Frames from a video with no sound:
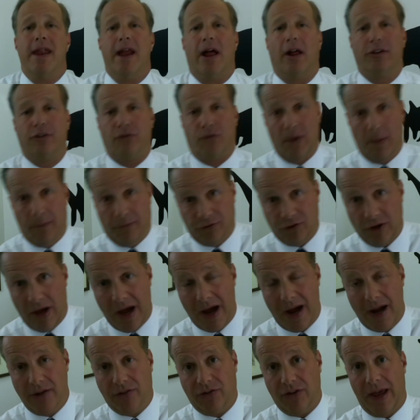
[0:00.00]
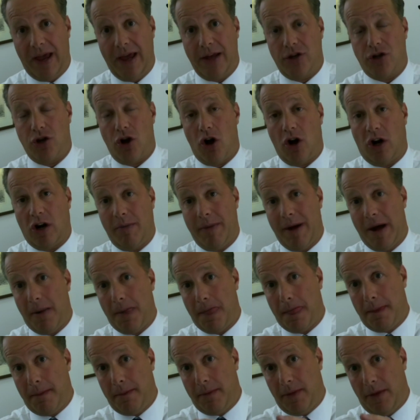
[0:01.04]
Now let's flip sides and talk
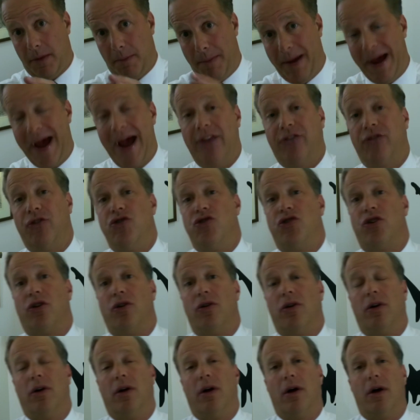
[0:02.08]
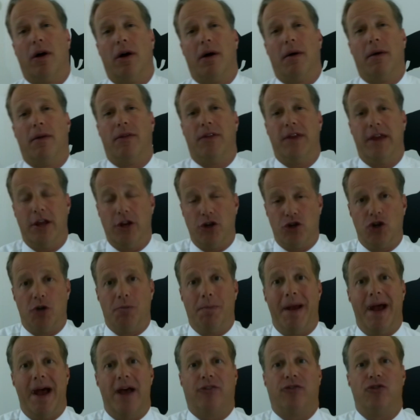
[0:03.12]
about the passenger, the
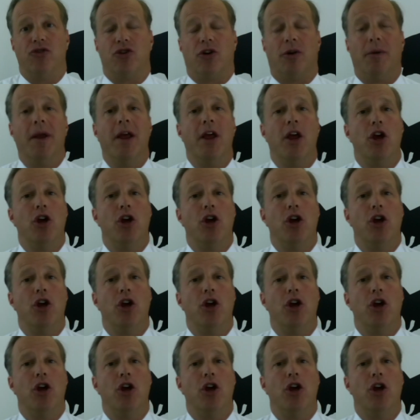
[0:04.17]
injured passenger.